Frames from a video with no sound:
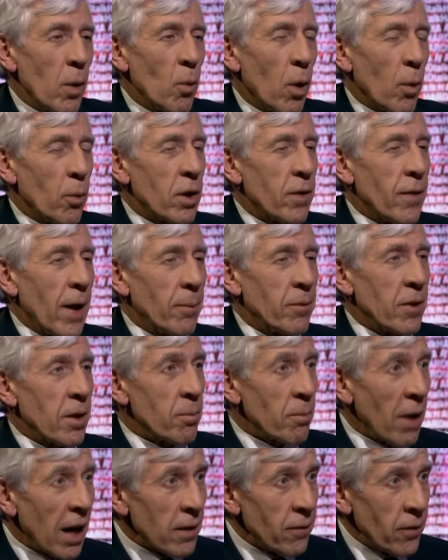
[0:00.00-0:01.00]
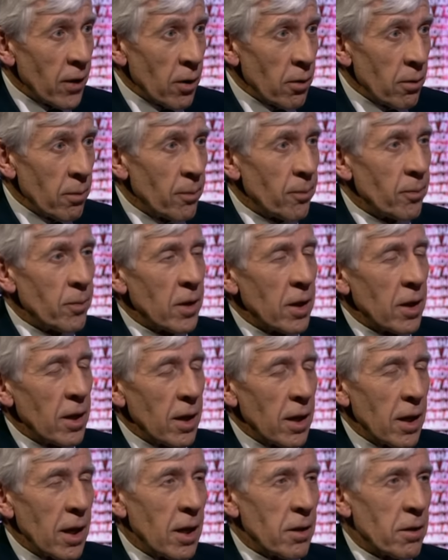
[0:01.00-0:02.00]
What would have happened, in my view,
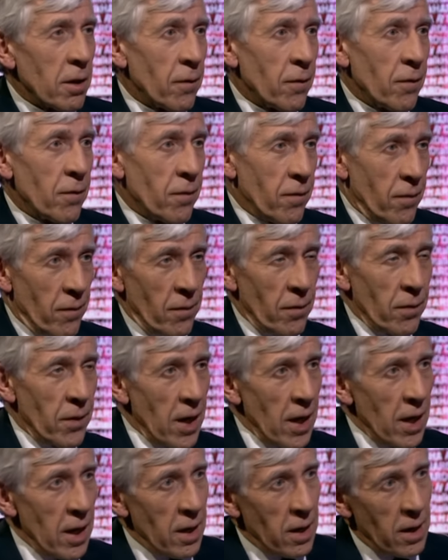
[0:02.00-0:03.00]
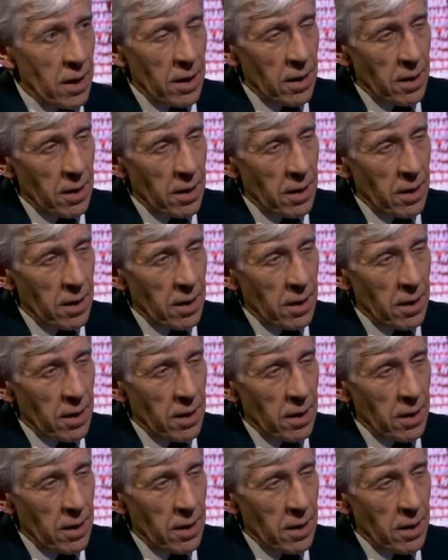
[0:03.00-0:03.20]
is if the